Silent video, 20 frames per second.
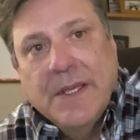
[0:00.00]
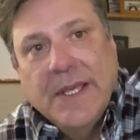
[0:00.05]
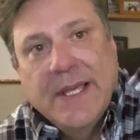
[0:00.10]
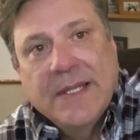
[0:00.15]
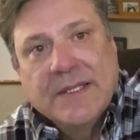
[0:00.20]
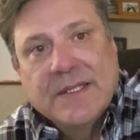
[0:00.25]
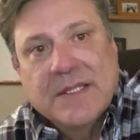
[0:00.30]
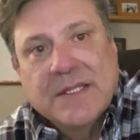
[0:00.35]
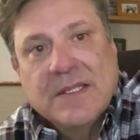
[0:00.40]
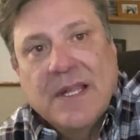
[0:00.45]

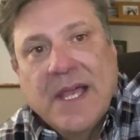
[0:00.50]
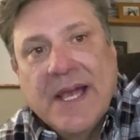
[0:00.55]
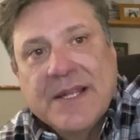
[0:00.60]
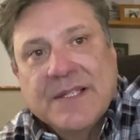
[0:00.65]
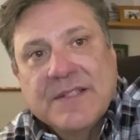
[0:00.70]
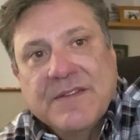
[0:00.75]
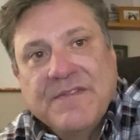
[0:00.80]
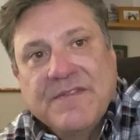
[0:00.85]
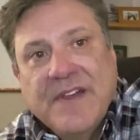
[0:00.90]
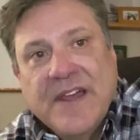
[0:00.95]
And it's as light
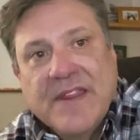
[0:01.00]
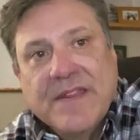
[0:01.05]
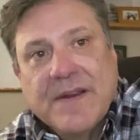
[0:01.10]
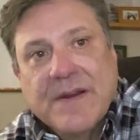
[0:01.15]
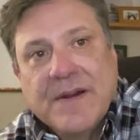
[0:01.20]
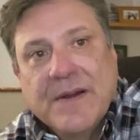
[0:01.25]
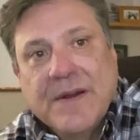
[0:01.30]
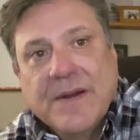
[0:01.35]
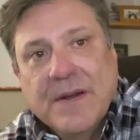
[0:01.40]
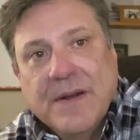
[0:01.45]
as a
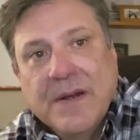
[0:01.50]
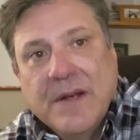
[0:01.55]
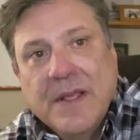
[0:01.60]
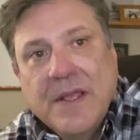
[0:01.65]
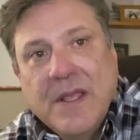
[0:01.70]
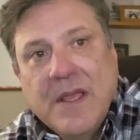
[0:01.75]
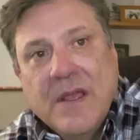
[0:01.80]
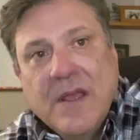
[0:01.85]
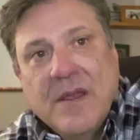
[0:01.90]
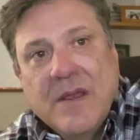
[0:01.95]
feather,
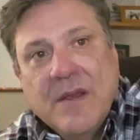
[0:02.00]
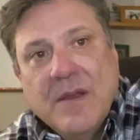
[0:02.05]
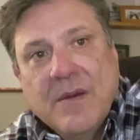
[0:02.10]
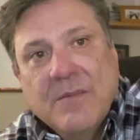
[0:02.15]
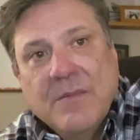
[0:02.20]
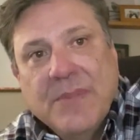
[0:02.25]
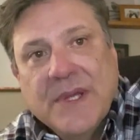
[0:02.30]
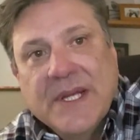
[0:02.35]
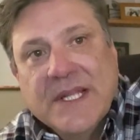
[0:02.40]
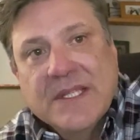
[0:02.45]

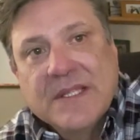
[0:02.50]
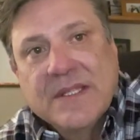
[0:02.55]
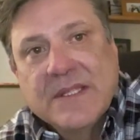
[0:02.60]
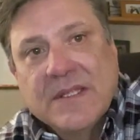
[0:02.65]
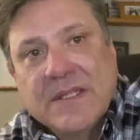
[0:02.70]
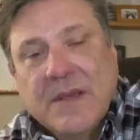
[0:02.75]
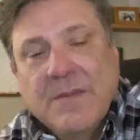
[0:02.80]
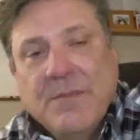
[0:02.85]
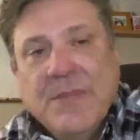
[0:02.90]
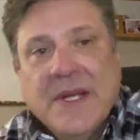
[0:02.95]
but
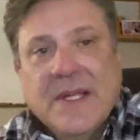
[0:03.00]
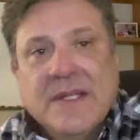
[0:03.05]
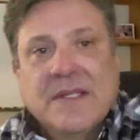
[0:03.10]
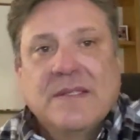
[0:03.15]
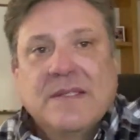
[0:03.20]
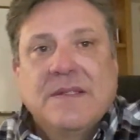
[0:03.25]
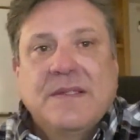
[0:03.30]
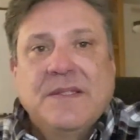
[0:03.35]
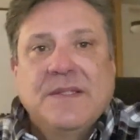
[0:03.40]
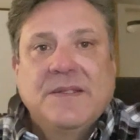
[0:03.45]
it's but
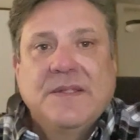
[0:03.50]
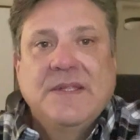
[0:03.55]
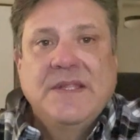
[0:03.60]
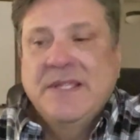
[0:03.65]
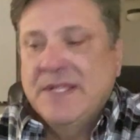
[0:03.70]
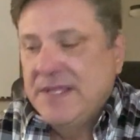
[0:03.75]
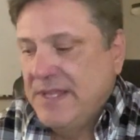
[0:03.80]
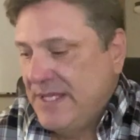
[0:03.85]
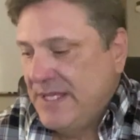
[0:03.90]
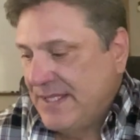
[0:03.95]
it's
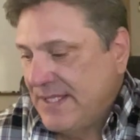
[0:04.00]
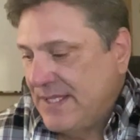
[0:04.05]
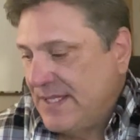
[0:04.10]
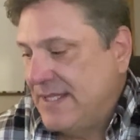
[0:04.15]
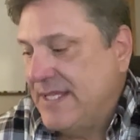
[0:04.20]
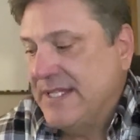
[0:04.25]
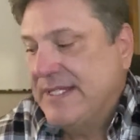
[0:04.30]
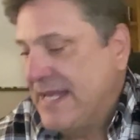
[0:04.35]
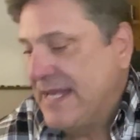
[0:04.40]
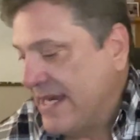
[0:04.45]
this is
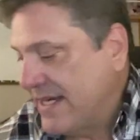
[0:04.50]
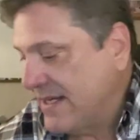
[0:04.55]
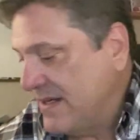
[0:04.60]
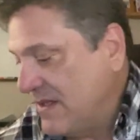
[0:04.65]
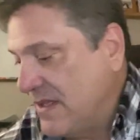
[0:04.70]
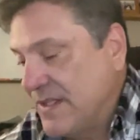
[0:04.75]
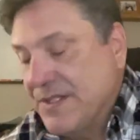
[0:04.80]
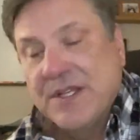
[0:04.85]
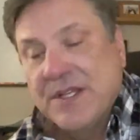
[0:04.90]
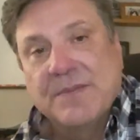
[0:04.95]
the
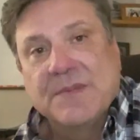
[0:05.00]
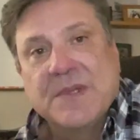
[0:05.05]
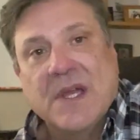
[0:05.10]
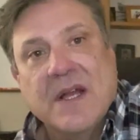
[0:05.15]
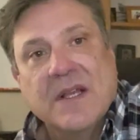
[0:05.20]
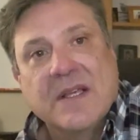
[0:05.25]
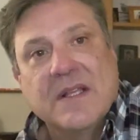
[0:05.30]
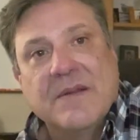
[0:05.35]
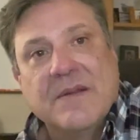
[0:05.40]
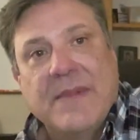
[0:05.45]
technology I'm
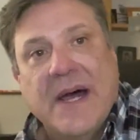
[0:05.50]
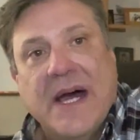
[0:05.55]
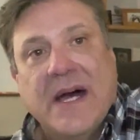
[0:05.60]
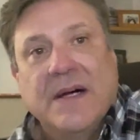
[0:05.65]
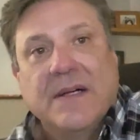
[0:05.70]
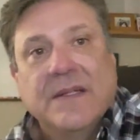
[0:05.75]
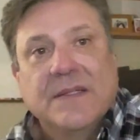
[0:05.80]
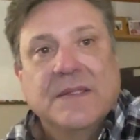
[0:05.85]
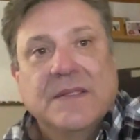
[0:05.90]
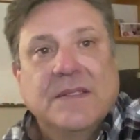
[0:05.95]
talking
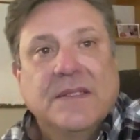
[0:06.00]
about.